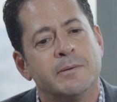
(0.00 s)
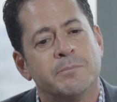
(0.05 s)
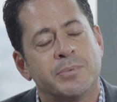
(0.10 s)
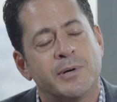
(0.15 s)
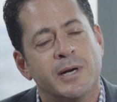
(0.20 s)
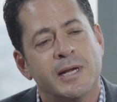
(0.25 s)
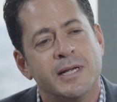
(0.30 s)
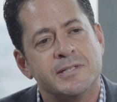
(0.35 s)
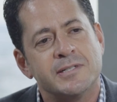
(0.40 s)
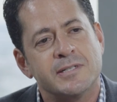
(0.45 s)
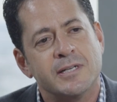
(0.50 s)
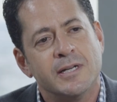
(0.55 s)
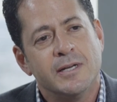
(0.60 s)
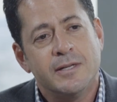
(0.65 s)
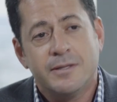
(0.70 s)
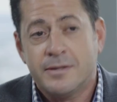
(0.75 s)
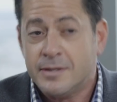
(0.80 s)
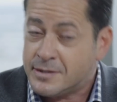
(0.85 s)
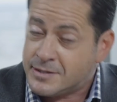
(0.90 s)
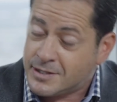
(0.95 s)
embrace
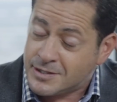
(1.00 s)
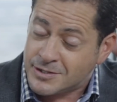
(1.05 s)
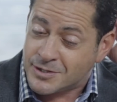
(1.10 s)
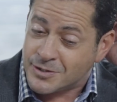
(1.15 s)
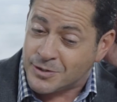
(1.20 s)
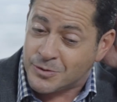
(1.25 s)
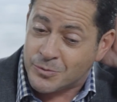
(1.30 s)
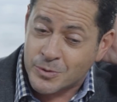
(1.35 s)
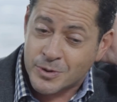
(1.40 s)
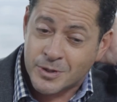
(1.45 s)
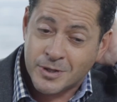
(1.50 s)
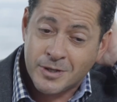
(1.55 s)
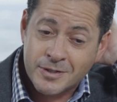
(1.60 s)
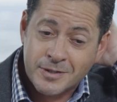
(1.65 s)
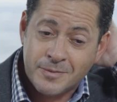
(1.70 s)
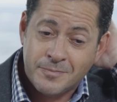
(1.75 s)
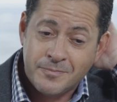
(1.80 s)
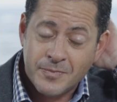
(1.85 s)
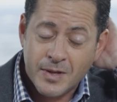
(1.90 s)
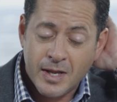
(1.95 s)
the digital
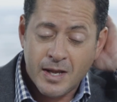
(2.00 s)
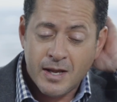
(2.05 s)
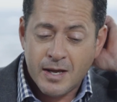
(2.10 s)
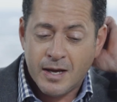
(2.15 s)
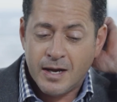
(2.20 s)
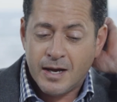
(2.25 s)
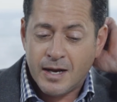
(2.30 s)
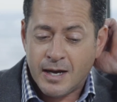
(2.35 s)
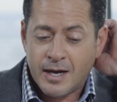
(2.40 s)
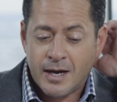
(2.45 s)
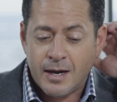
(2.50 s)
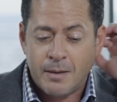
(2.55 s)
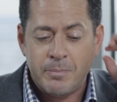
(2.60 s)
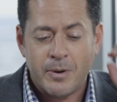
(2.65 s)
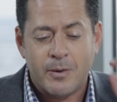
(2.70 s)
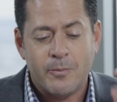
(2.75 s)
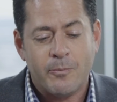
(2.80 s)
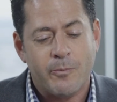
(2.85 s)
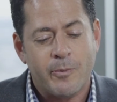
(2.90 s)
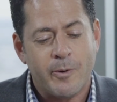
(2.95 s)
world. Uh,
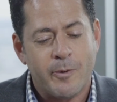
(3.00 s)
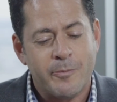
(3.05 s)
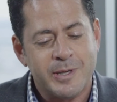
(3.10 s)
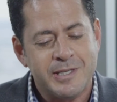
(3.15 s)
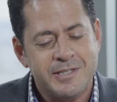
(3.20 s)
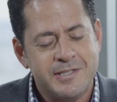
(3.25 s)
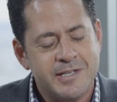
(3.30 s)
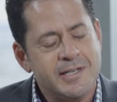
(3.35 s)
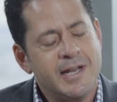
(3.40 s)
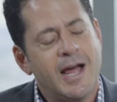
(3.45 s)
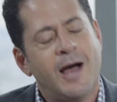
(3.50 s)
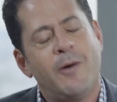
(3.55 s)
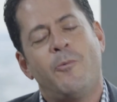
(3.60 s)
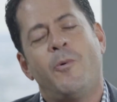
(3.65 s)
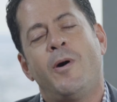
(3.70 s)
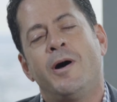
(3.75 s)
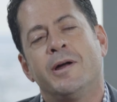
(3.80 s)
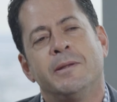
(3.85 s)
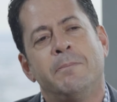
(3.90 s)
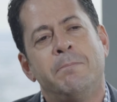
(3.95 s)
but what we did not
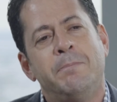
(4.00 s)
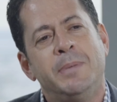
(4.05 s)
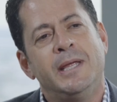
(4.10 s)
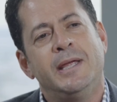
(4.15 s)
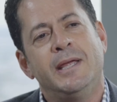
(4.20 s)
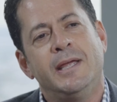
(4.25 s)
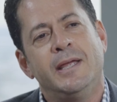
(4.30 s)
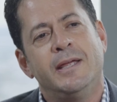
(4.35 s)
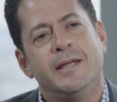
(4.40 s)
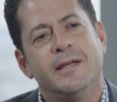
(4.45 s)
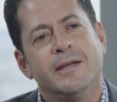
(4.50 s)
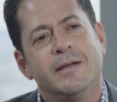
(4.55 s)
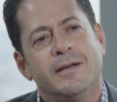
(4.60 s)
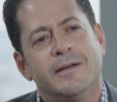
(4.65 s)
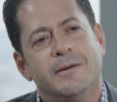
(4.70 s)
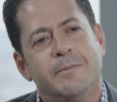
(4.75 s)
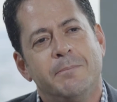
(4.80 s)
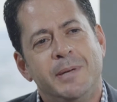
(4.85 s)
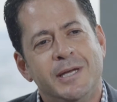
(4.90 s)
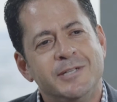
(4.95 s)
want to be
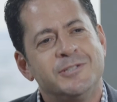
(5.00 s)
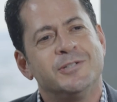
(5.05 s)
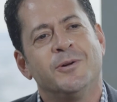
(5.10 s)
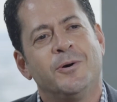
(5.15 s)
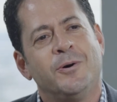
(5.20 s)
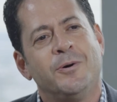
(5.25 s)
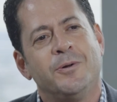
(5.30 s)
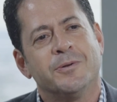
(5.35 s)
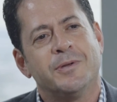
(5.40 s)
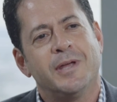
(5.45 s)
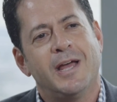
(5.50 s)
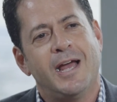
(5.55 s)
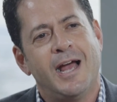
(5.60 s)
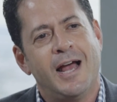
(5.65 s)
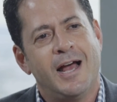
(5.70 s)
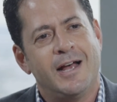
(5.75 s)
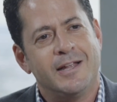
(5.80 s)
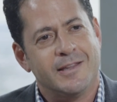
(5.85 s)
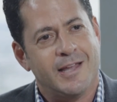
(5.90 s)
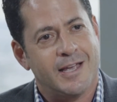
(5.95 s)
pigeonholed
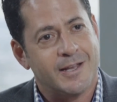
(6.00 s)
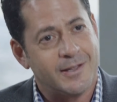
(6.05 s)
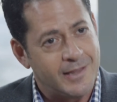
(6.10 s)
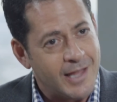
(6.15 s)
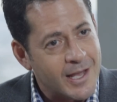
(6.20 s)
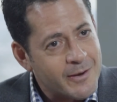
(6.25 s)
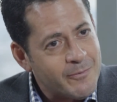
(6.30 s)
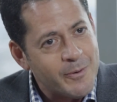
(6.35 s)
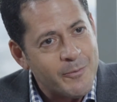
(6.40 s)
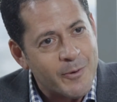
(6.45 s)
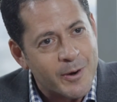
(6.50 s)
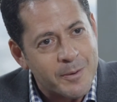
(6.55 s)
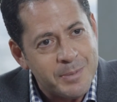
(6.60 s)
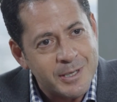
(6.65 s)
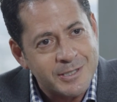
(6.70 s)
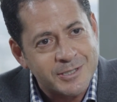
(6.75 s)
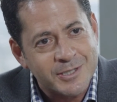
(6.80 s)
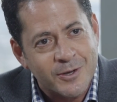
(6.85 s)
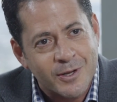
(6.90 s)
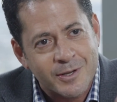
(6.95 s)
at, uh, like, like we were
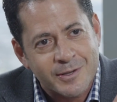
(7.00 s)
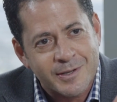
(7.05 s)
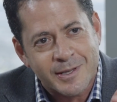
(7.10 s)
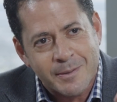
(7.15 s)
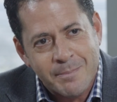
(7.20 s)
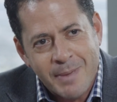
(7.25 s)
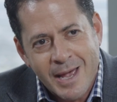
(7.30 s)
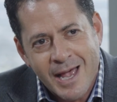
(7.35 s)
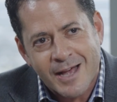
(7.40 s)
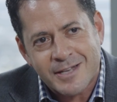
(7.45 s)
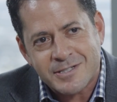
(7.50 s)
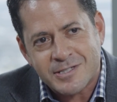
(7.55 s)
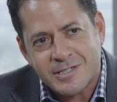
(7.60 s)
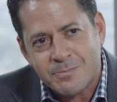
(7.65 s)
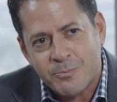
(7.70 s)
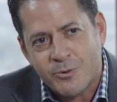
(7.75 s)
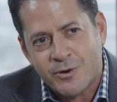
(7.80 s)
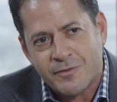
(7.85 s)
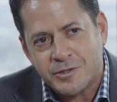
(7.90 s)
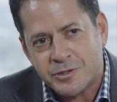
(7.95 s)
pigeonholed in the past
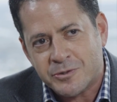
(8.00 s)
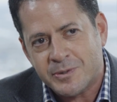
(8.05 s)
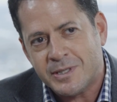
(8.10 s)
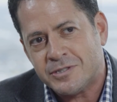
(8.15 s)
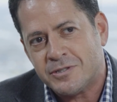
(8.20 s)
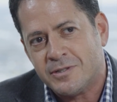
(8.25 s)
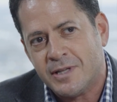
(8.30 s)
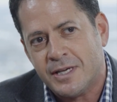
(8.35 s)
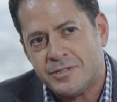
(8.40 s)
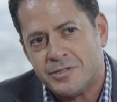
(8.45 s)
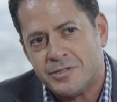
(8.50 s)
as more of a traditional